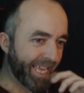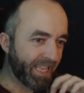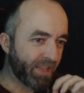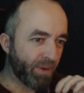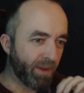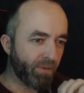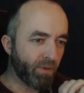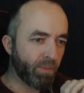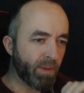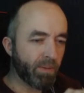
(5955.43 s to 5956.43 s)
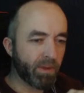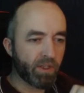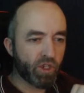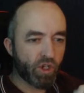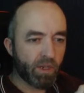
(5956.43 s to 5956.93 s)
24 people in the
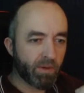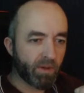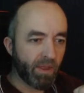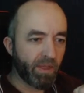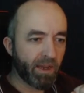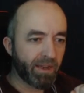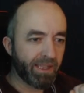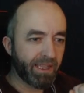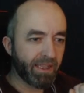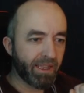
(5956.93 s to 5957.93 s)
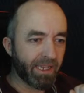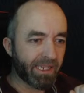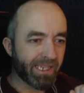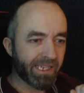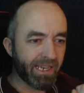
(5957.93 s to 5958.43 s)
stream and only 13 likes.
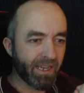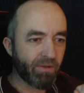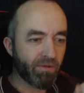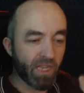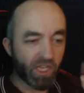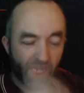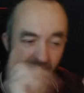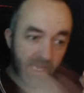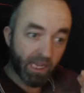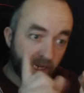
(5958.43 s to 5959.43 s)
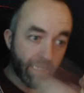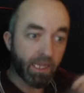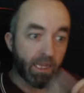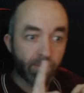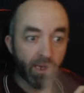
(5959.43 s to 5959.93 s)
It's an outrage. I
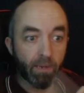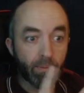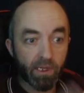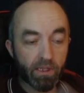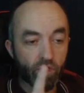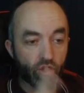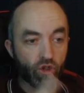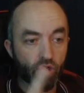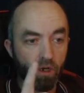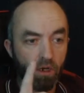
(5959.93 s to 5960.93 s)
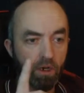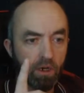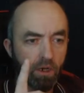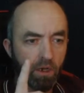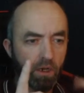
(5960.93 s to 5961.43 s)
agree, Big Butter Jr.
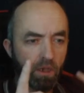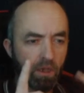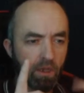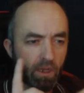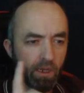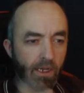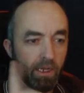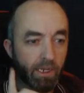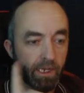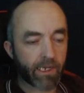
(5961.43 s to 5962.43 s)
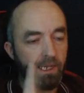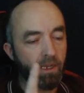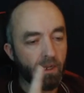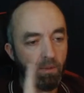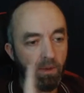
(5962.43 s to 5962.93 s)
I agree
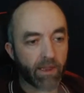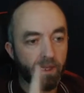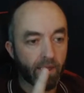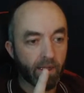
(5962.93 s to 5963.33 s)
with that.